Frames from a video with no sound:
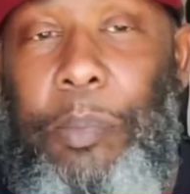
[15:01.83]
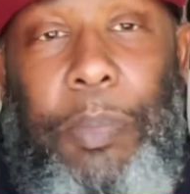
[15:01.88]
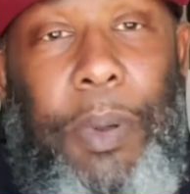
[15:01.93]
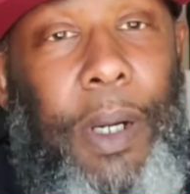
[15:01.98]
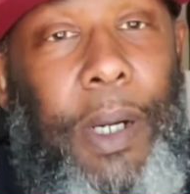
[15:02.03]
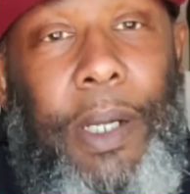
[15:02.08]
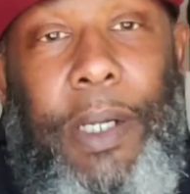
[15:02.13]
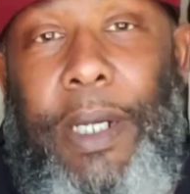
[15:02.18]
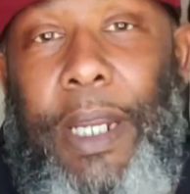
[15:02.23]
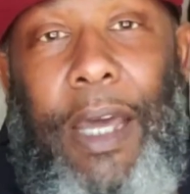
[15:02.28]

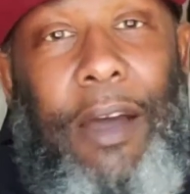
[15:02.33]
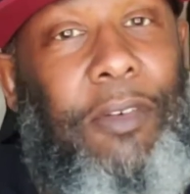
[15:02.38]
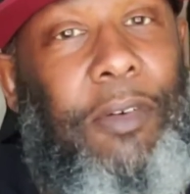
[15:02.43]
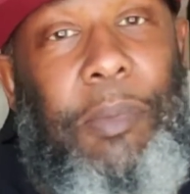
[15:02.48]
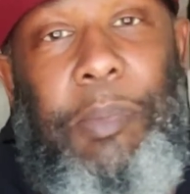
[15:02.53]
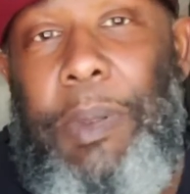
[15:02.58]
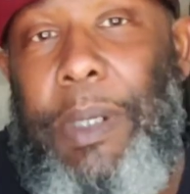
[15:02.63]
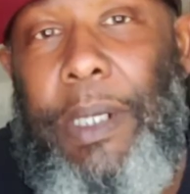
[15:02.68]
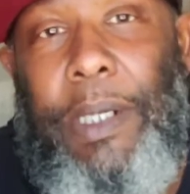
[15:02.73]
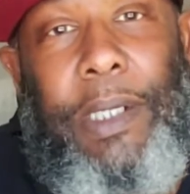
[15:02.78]
but
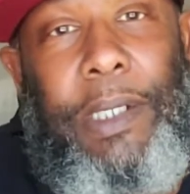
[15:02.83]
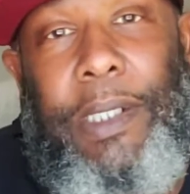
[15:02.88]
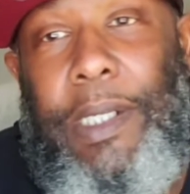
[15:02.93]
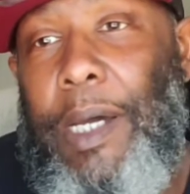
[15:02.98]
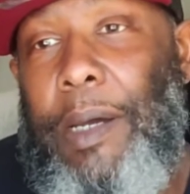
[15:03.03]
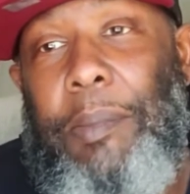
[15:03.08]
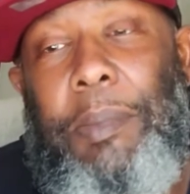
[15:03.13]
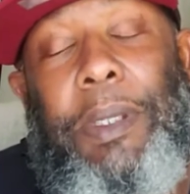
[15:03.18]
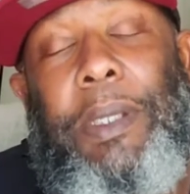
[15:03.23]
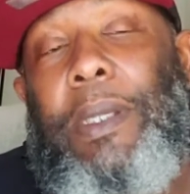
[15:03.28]
never been a
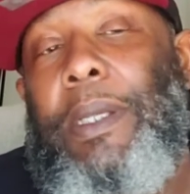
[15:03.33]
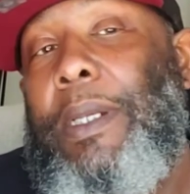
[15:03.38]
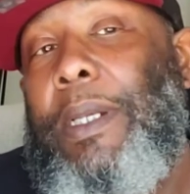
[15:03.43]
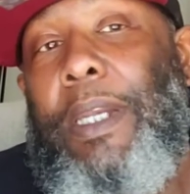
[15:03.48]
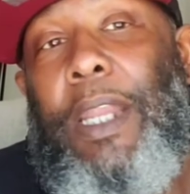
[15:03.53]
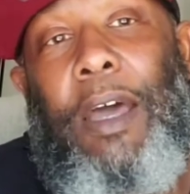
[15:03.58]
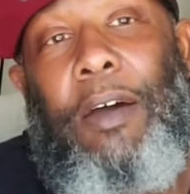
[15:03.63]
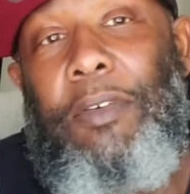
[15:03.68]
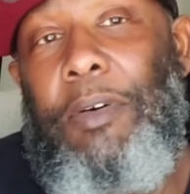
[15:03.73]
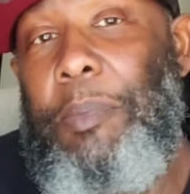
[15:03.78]
dummy,
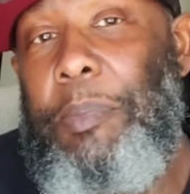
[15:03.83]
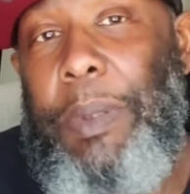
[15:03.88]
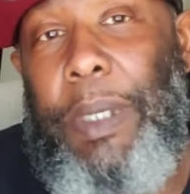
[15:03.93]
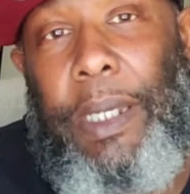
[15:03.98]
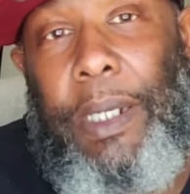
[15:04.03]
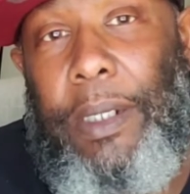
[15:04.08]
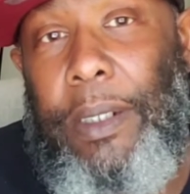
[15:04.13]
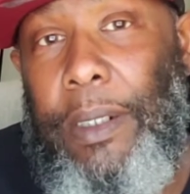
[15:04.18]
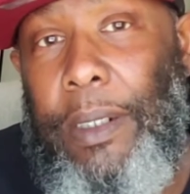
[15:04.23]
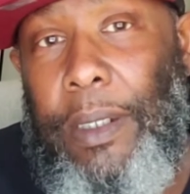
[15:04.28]
never
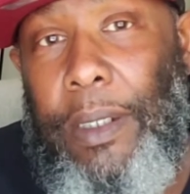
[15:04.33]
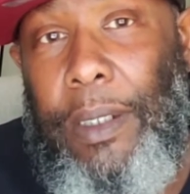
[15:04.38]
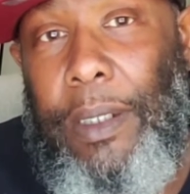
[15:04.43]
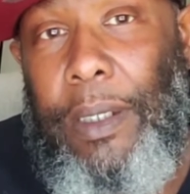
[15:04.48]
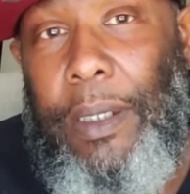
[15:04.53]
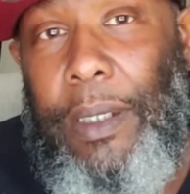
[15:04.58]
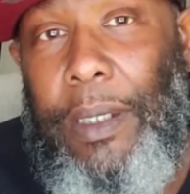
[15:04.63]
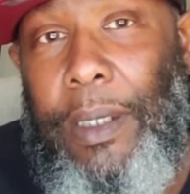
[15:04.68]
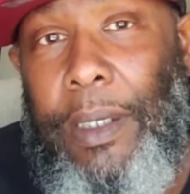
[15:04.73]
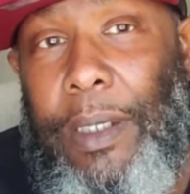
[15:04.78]
been
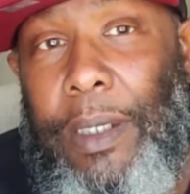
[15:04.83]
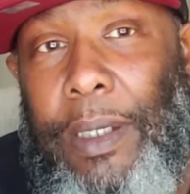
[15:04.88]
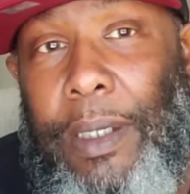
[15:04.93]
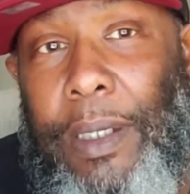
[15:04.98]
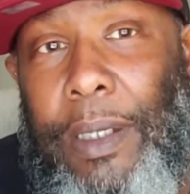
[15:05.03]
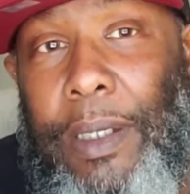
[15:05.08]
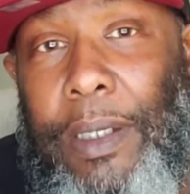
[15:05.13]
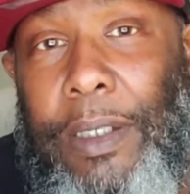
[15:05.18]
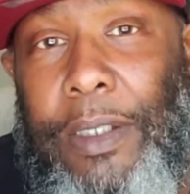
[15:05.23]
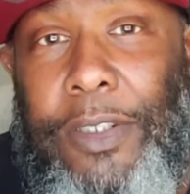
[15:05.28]

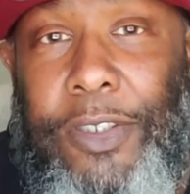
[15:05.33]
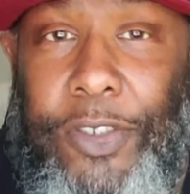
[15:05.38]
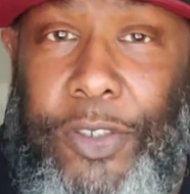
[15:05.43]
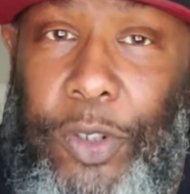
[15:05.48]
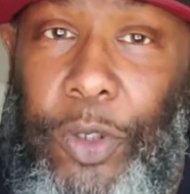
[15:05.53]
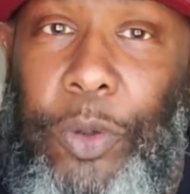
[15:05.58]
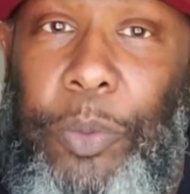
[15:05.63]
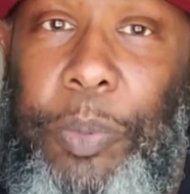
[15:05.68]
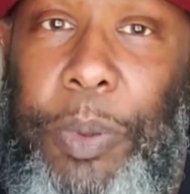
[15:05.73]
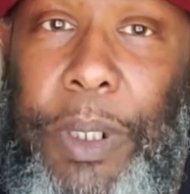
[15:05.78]

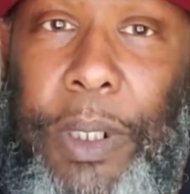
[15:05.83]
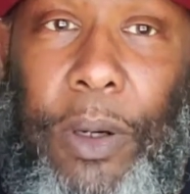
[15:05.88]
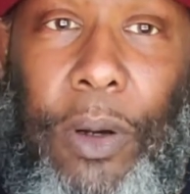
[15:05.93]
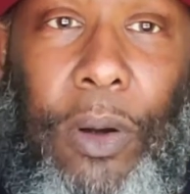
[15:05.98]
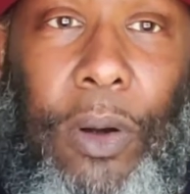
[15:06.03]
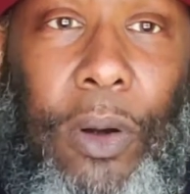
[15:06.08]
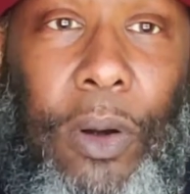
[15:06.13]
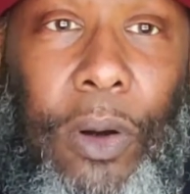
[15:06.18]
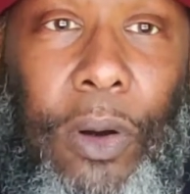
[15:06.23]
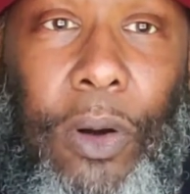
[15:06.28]
stupid
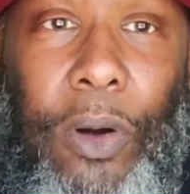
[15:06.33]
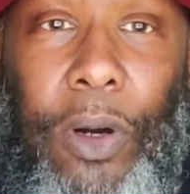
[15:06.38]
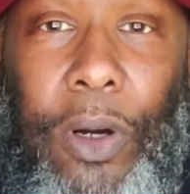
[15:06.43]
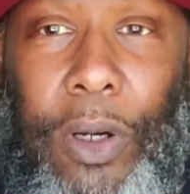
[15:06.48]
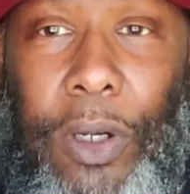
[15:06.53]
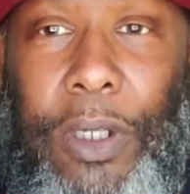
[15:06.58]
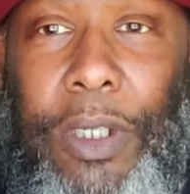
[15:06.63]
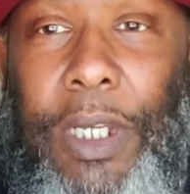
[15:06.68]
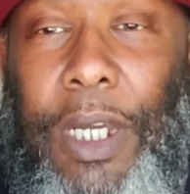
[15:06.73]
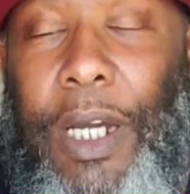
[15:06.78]

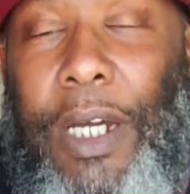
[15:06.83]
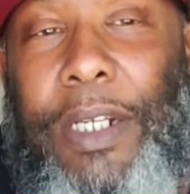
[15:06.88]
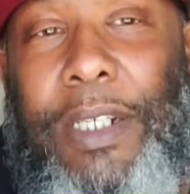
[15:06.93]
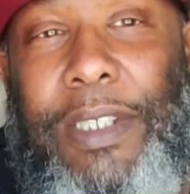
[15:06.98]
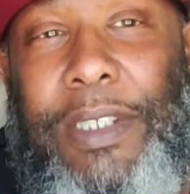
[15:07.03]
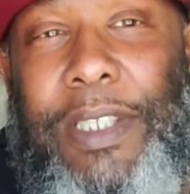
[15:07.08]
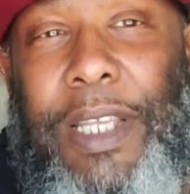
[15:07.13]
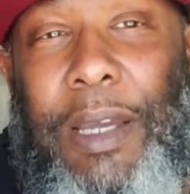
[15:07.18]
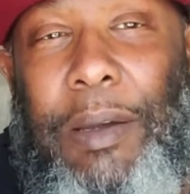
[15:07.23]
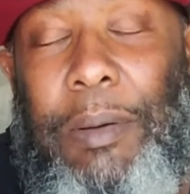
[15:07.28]
or you
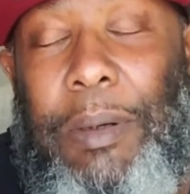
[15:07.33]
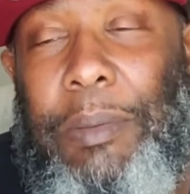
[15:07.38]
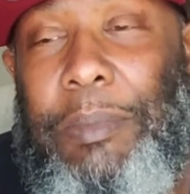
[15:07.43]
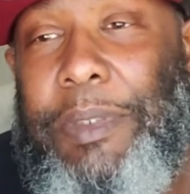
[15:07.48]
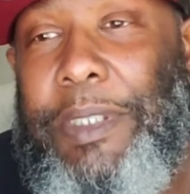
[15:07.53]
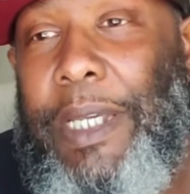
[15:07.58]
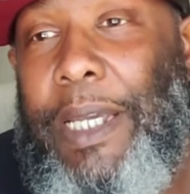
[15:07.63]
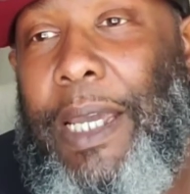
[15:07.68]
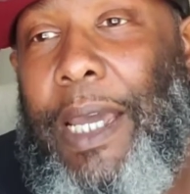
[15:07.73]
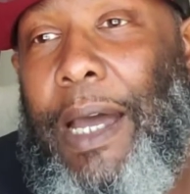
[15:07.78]
understand what
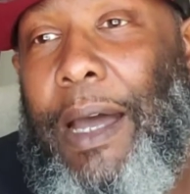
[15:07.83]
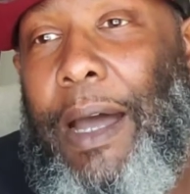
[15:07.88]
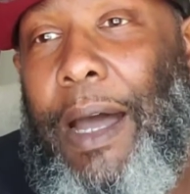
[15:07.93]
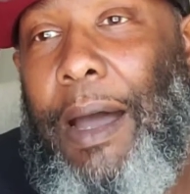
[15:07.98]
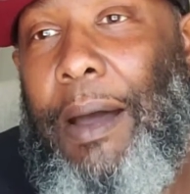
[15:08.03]
I'm saying?